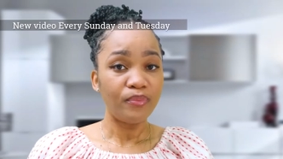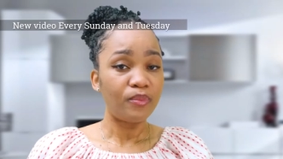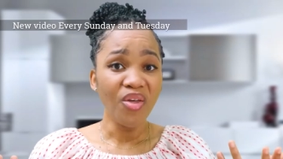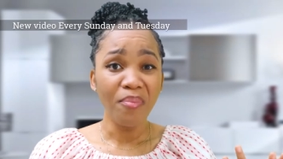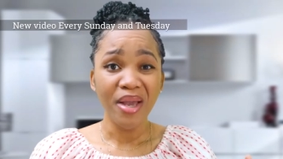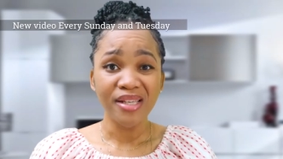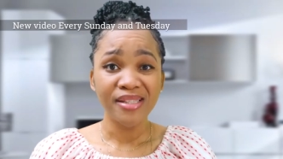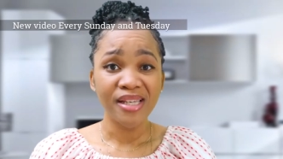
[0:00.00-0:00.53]
the
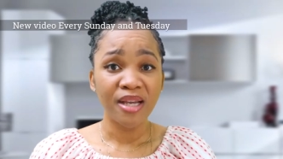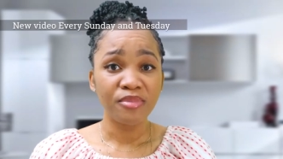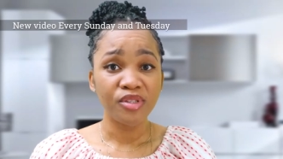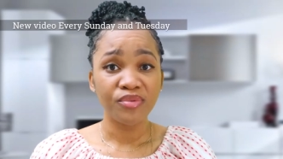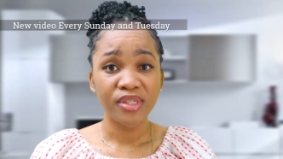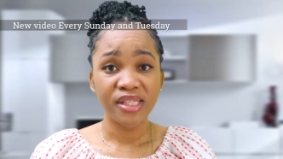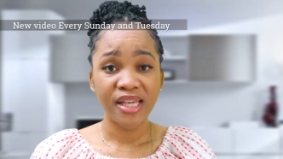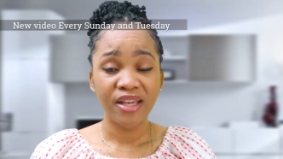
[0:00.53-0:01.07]
best time
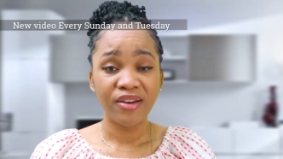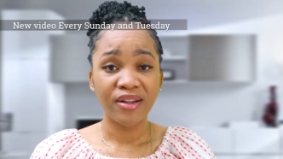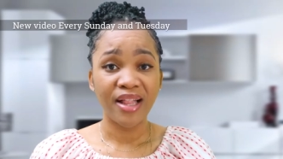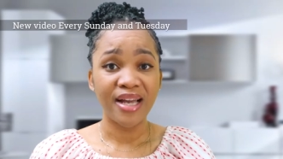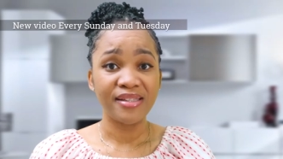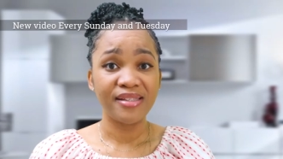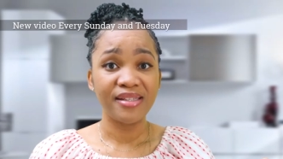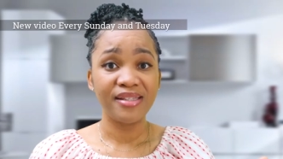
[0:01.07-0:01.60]
to retake your
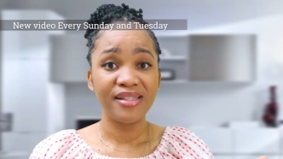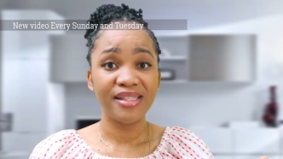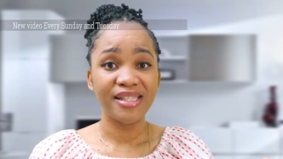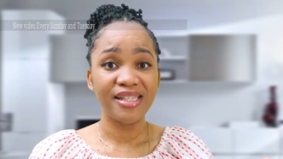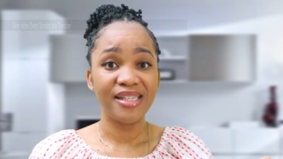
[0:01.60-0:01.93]
classes